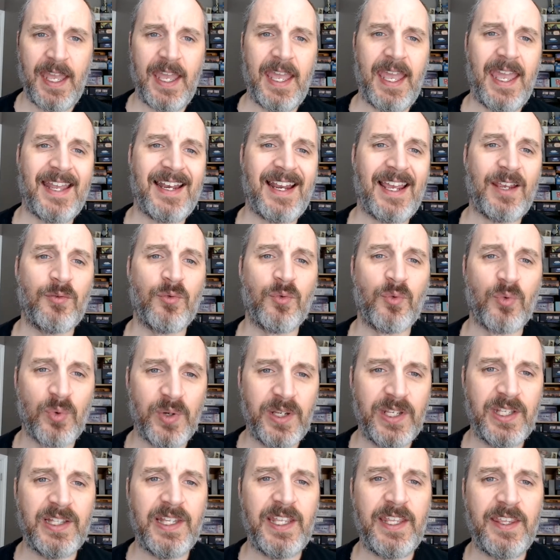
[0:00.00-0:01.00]
And I
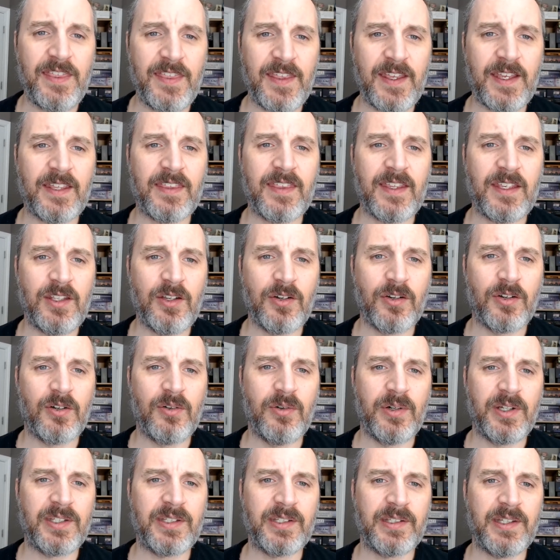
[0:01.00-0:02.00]
really think that you're
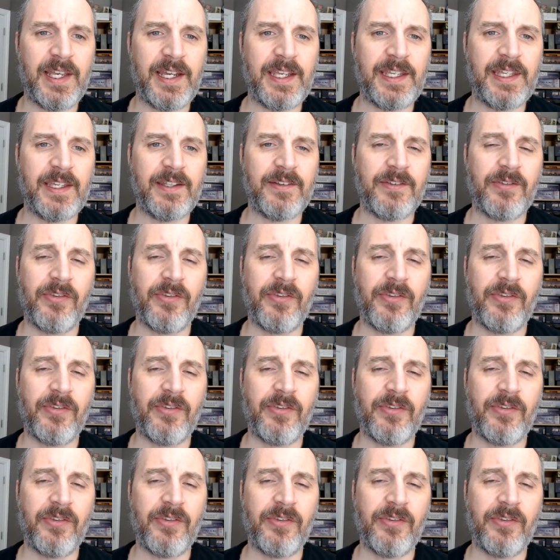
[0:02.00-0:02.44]
going to like it.